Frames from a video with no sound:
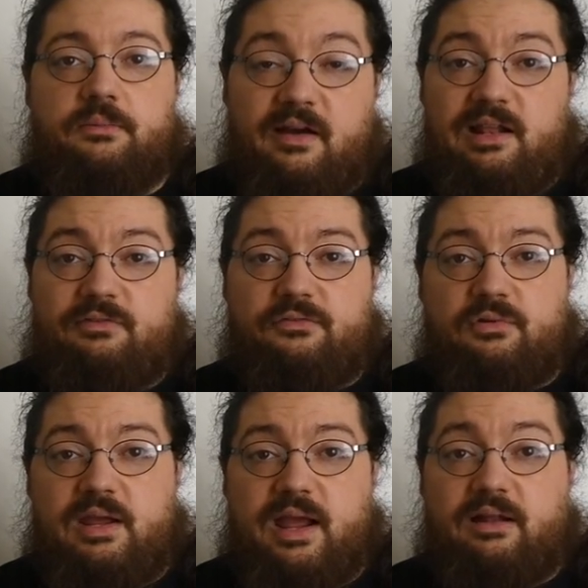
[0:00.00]
Entirely for
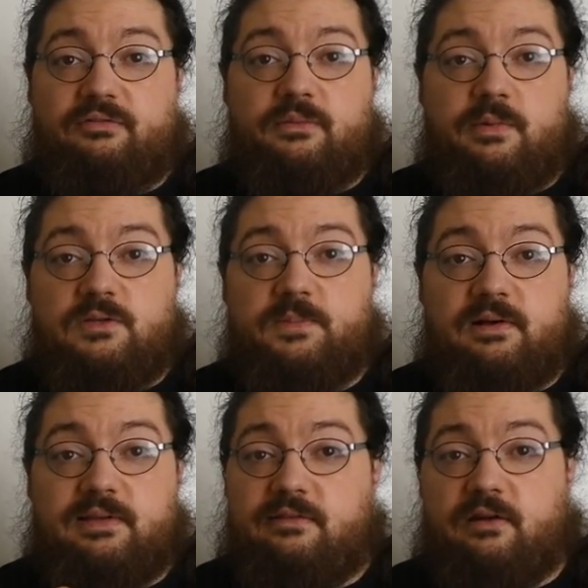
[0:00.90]
free, and for the most
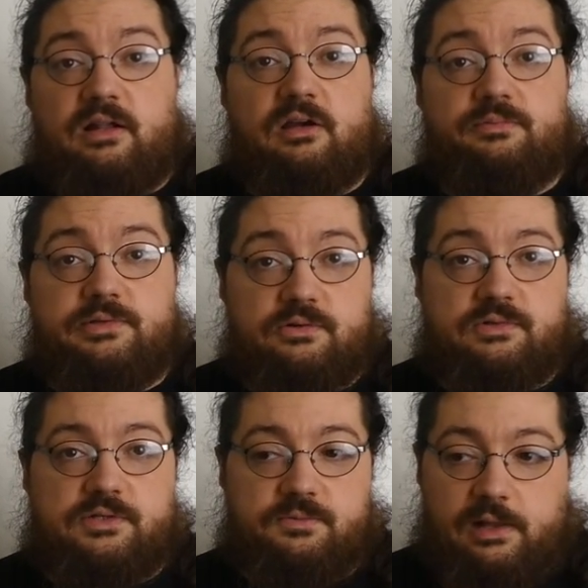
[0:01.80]
part, entirely open
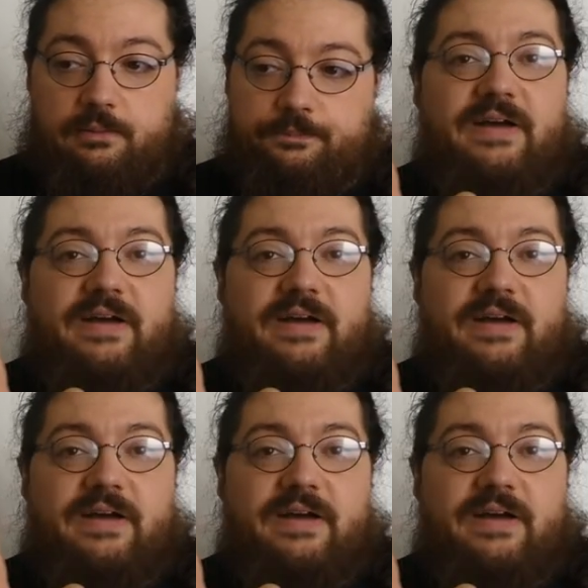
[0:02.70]
source as well.